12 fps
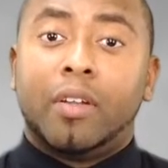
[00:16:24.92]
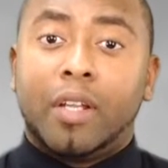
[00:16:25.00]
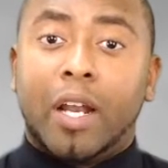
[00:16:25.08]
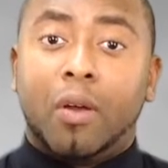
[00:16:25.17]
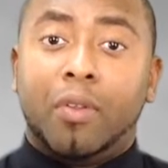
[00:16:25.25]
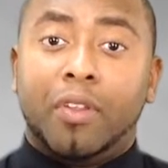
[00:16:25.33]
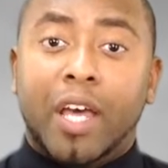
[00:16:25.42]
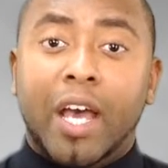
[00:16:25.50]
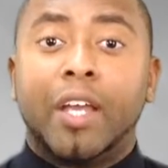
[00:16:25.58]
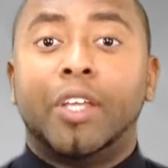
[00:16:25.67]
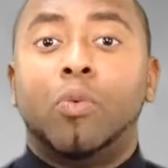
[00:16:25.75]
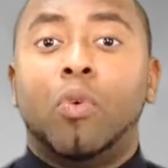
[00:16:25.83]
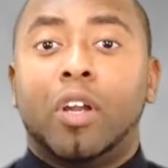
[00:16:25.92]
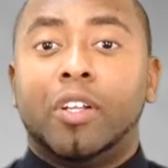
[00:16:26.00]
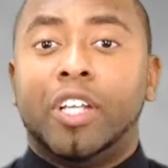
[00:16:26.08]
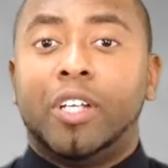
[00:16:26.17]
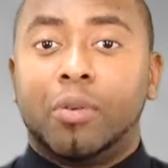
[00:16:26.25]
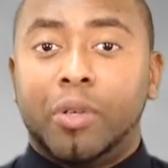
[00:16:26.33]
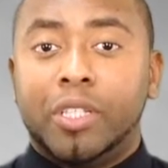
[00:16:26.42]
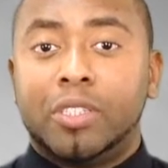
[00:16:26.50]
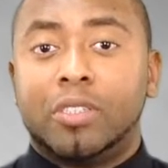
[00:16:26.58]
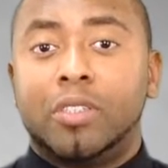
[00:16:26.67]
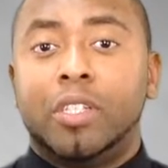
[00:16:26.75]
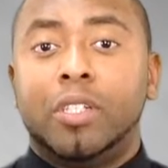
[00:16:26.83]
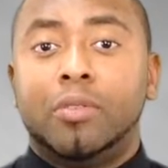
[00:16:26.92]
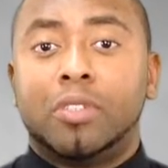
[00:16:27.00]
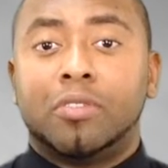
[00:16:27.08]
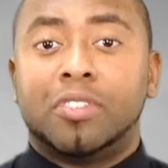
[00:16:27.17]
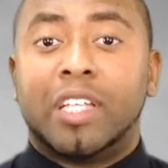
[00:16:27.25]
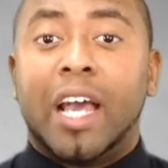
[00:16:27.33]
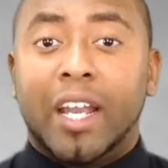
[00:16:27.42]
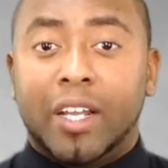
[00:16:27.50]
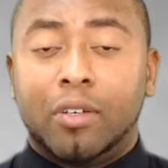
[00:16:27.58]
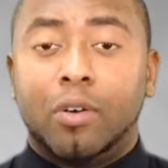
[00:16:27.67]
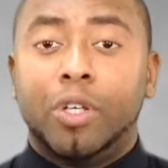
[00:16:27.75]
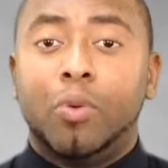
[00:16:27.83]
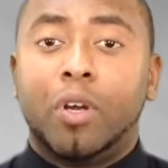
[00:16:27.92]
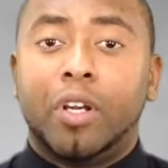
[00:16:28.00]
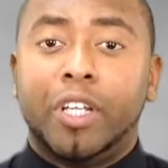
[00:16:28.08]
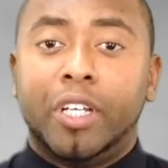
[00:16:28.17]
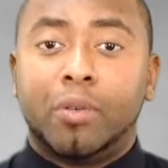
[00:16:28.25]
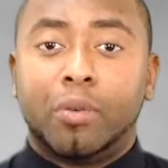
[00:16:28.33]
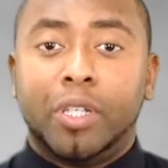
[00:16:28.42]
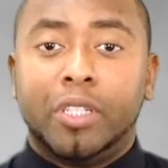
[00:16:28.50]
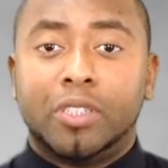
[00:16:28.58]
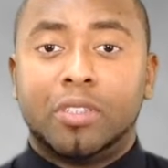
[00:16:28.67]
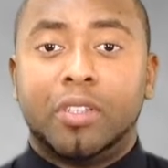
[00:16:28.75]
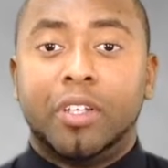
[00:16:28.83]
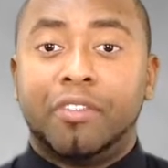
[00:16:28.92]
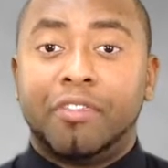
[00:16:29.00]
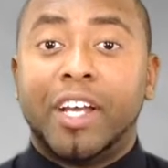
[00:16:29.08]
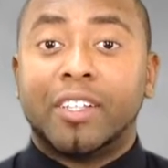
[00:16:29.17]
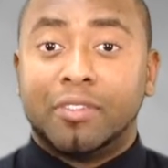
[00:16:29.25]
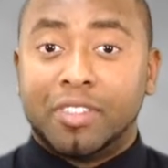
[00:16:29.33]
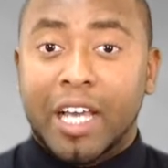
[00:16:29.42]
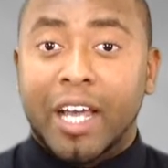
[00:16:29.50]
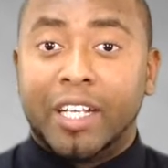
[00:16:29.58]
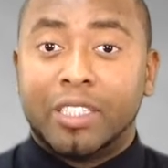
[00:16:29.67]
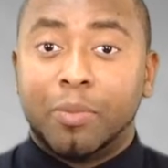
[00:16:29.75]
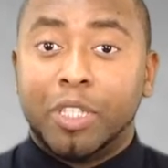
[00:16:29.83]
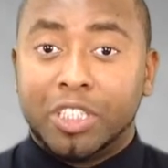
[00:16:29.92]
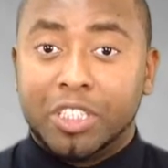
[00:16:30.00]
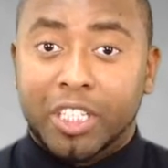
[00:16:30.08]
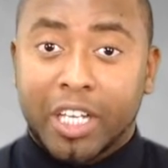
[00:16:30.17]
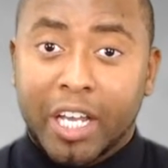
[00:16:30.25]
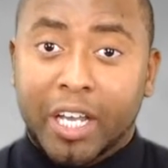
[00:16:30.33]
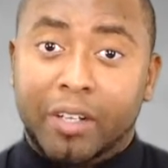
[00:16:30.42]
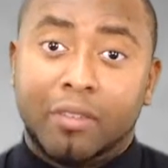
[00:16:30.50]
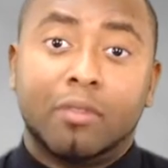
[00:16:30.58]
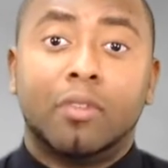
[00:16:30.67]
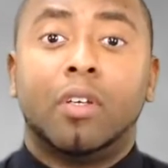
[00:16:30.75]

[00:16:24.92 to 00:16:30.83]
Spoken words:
Not only that, you want to decrease the use of static, or you want to decrease the effect of static as much as you can.